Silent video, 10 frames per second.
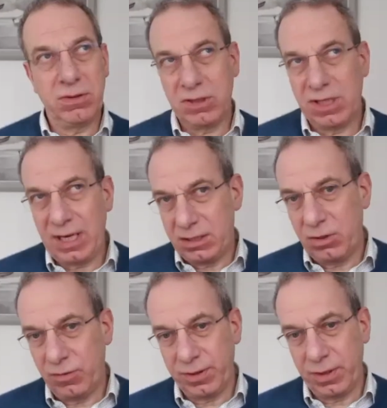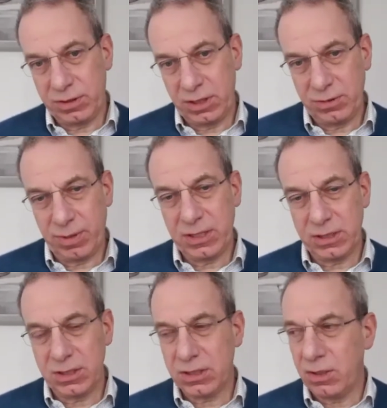to get to cover those
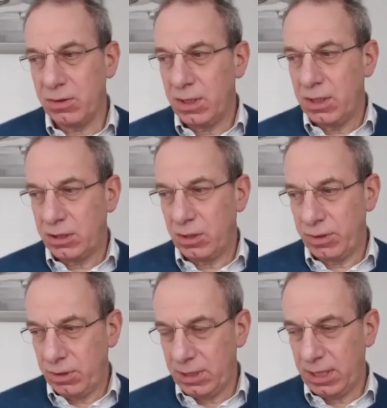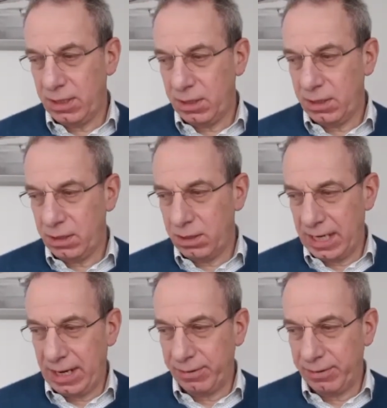situations, so we're doing that now,